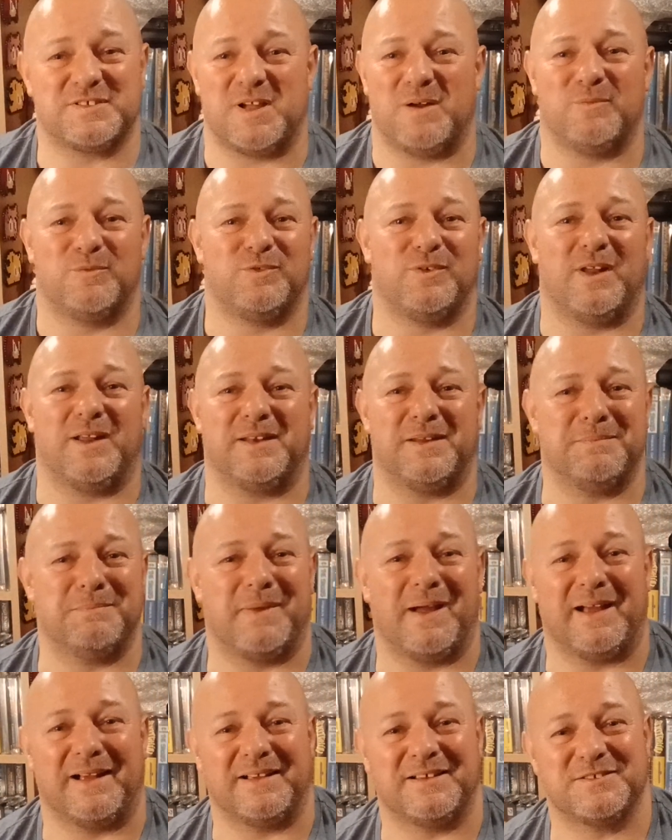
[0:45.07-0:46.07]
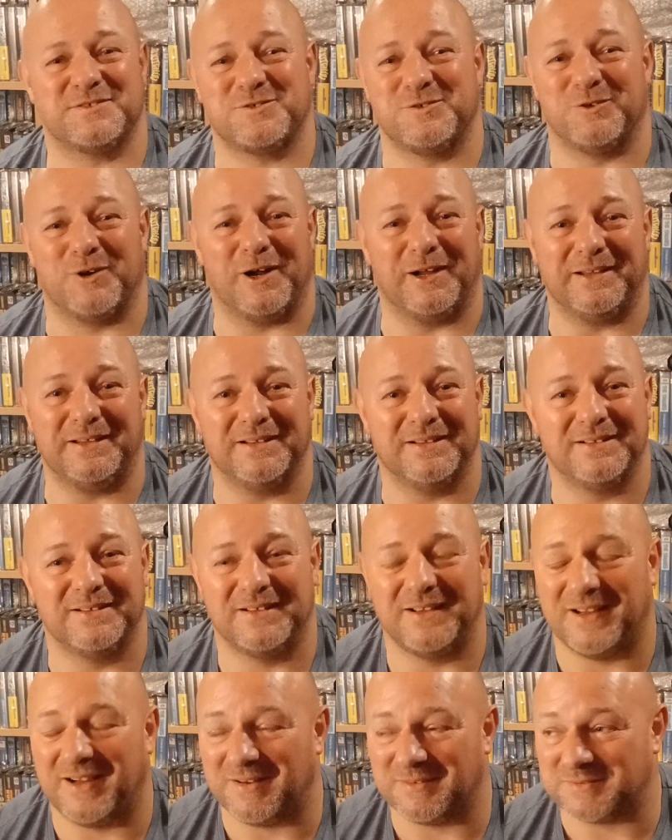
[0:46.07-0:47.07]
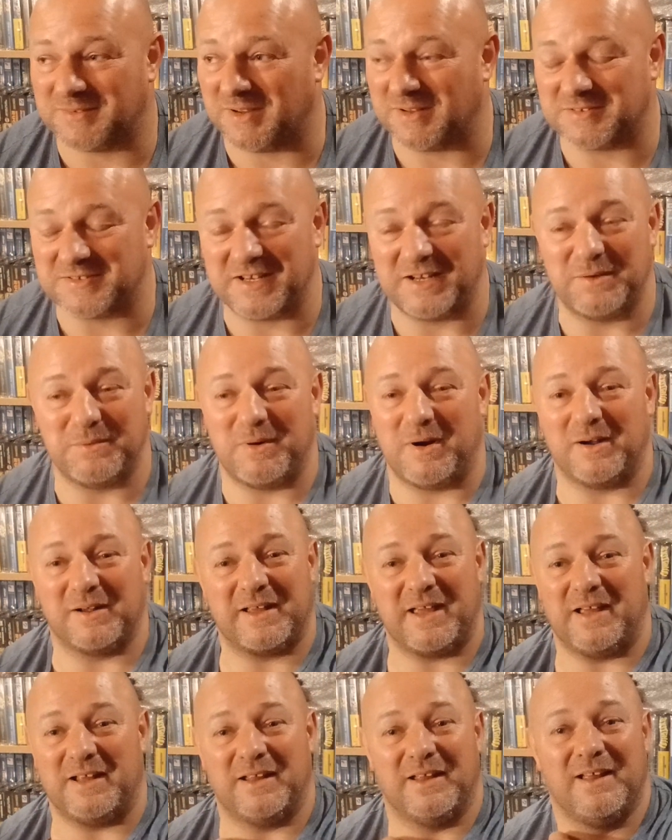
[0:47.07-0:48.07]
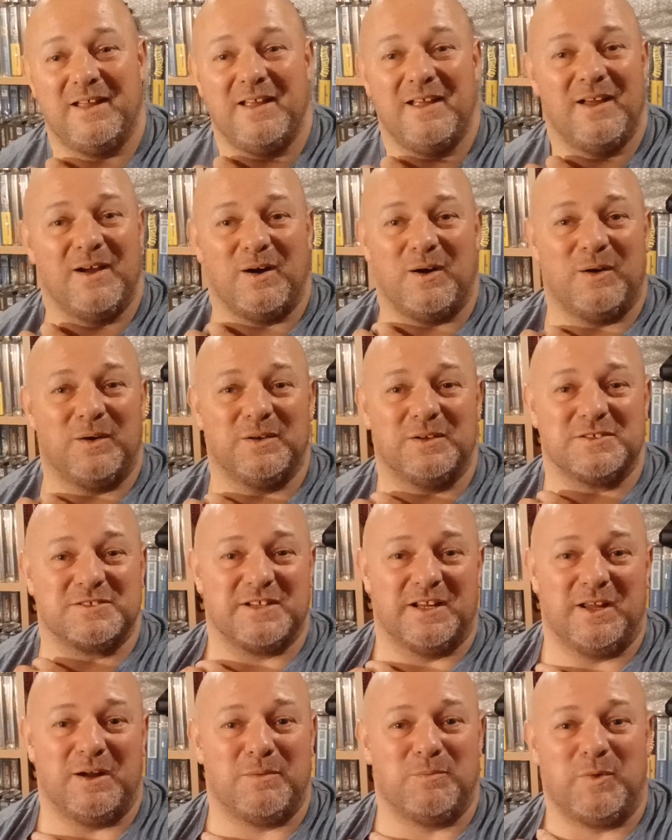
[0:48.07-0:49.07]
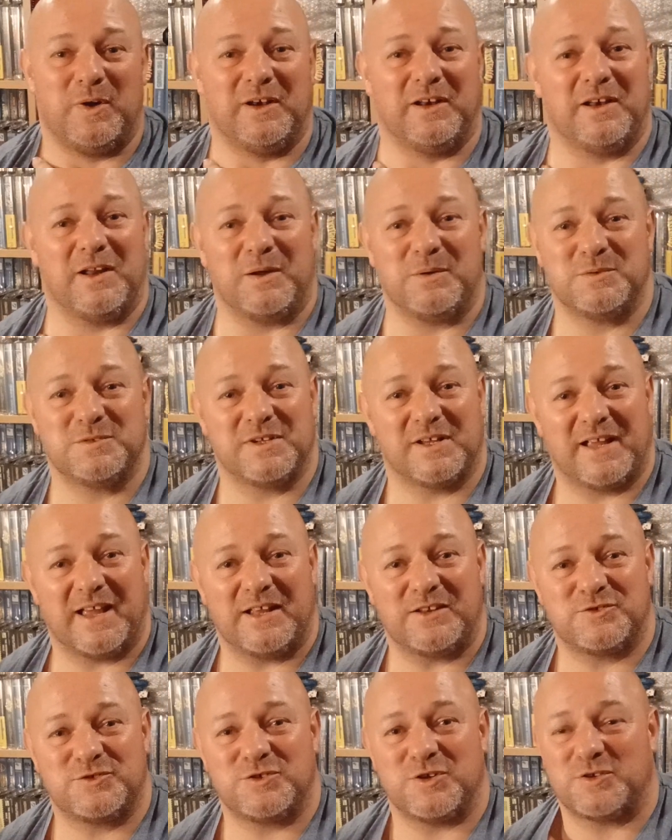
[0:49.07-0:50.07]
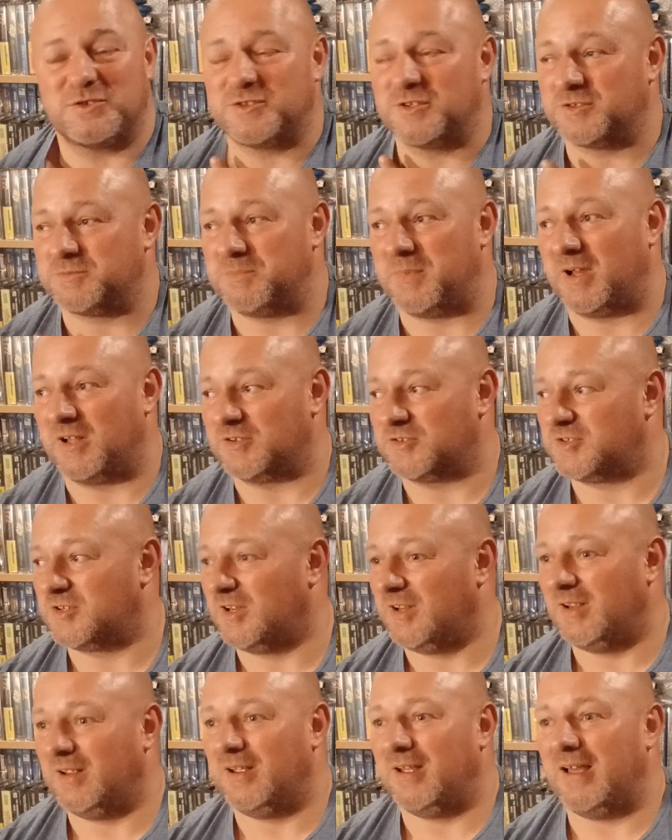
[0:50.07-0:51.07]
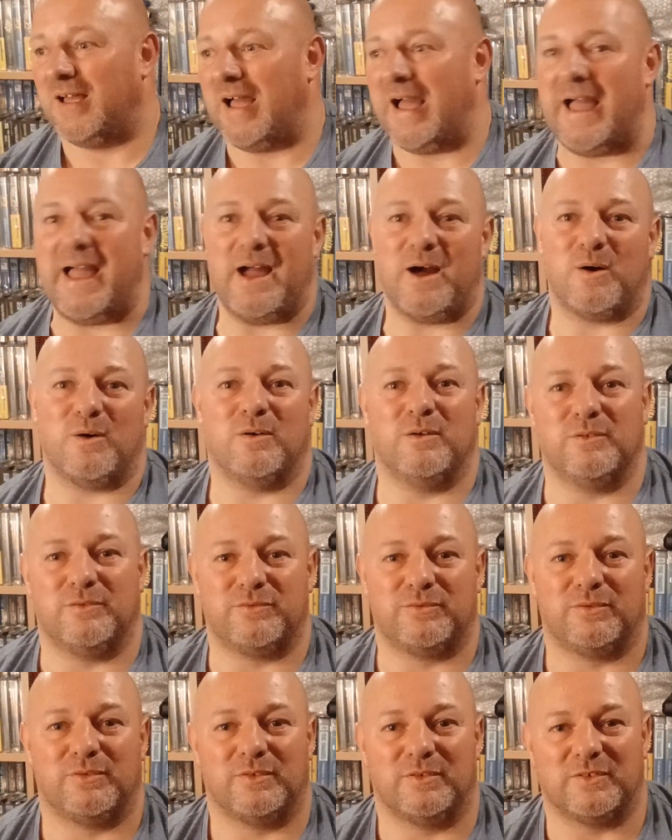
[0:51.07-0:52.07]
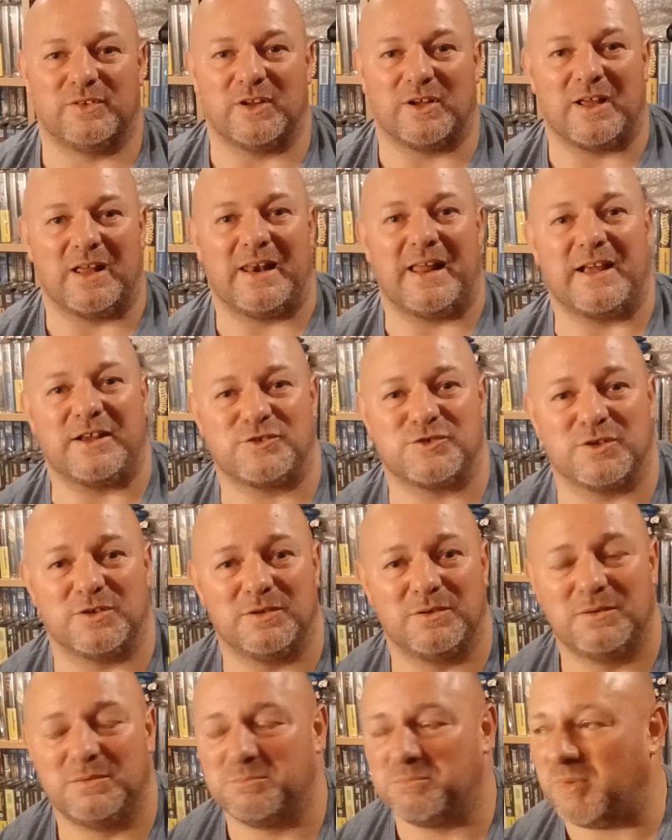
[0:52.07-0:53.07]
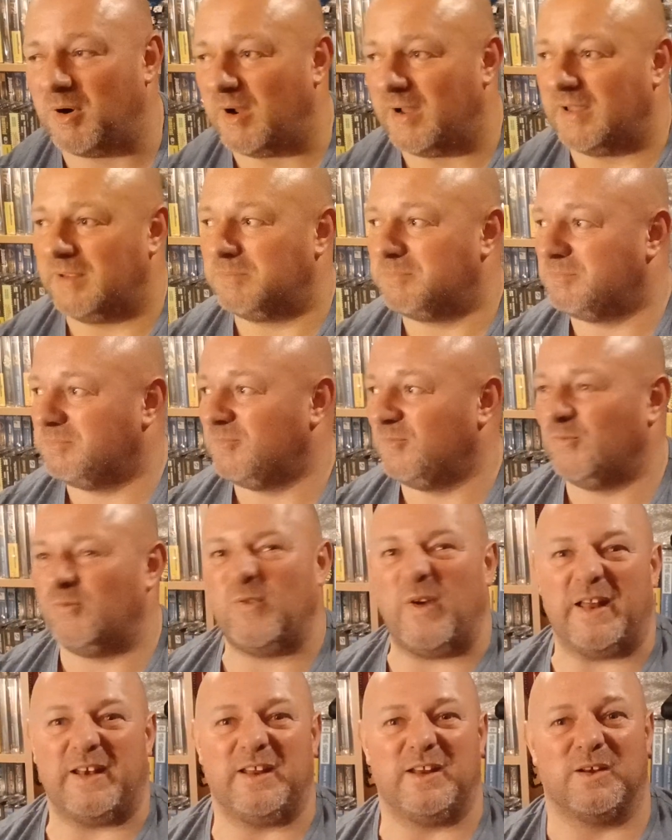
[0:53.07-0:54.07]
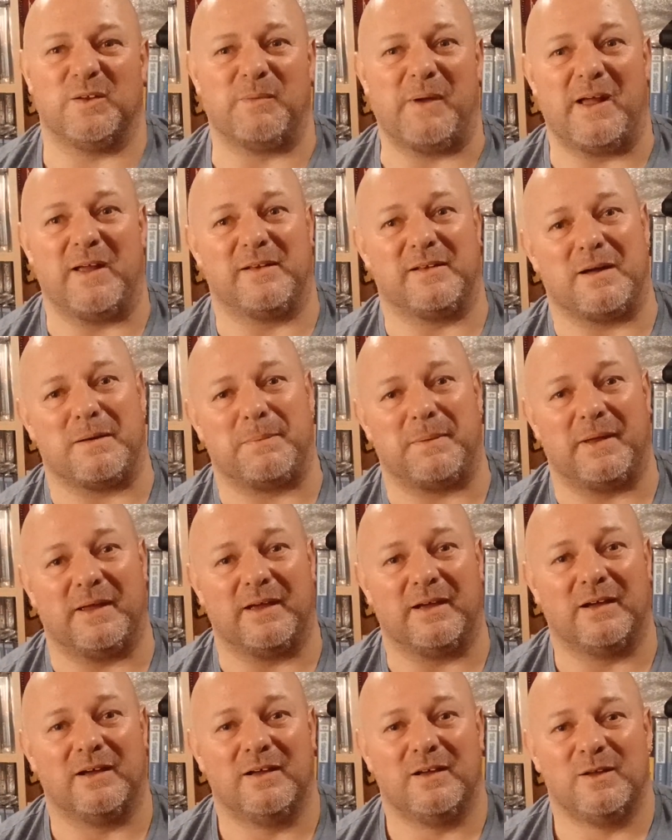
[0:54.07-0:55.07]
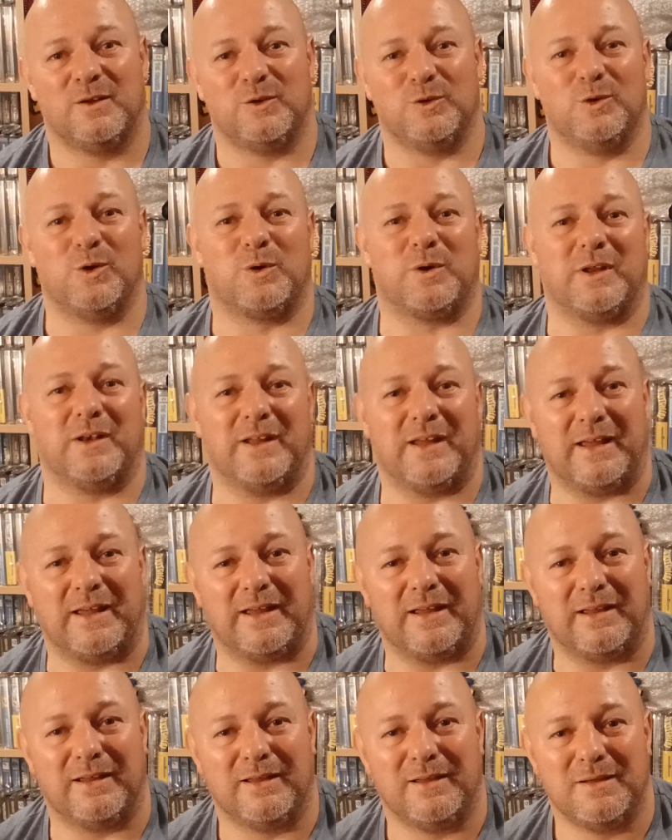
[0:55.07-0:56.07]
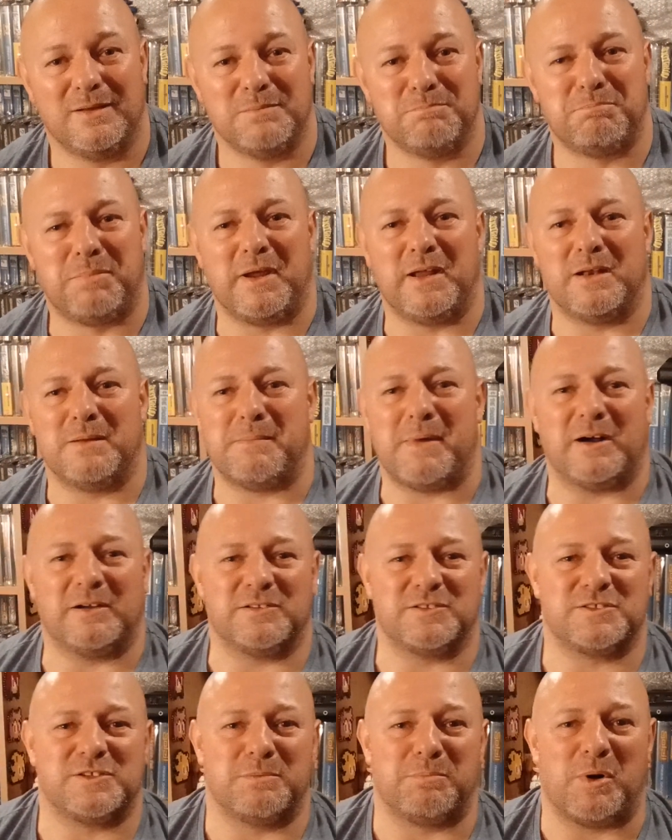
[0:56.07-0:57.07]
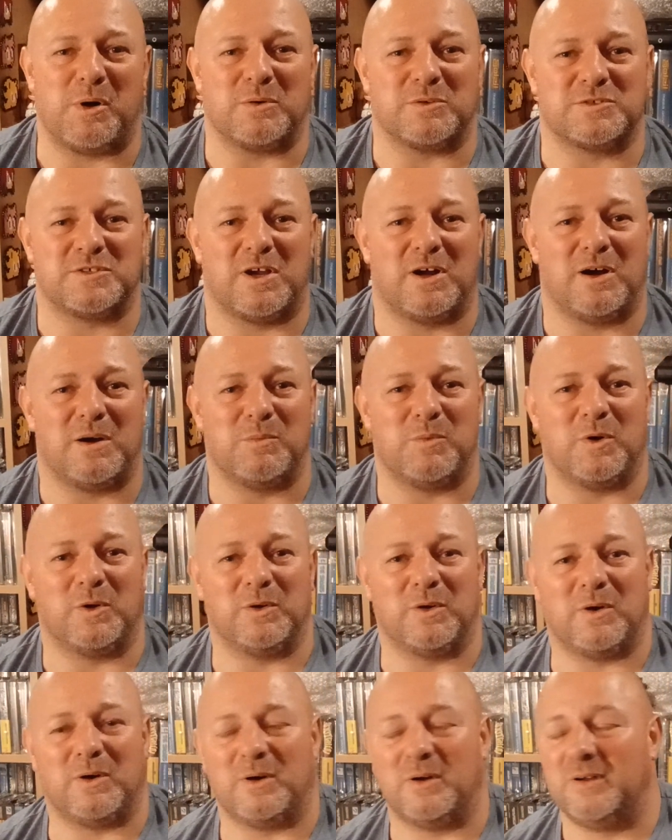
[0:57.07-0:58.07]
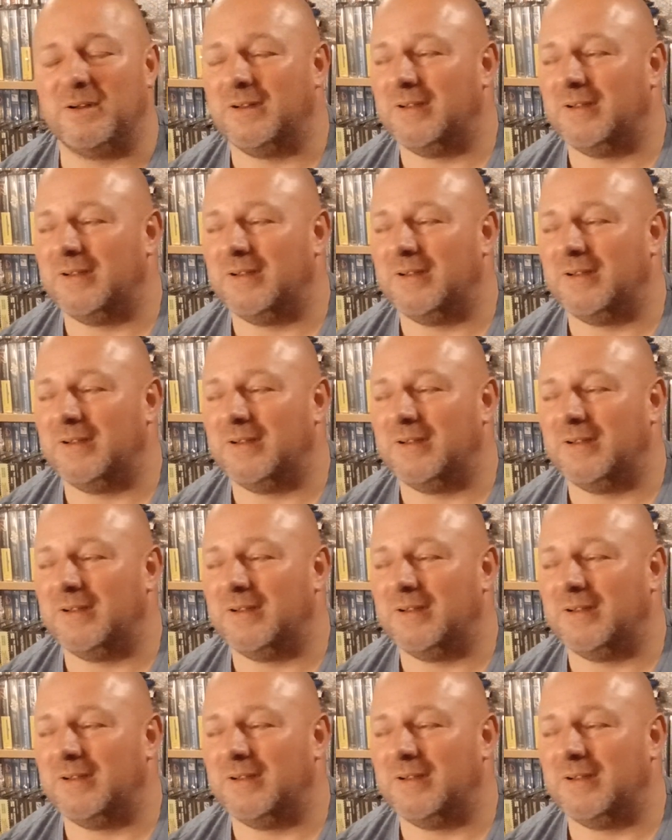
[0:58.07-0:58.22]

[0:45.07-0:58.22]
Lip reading: come flooding back. It's great. I'll tell you what, honestly, I'm one of those that get just as much out of the collection by fanning around up here, looking at it, being amongst the box art and whatnot,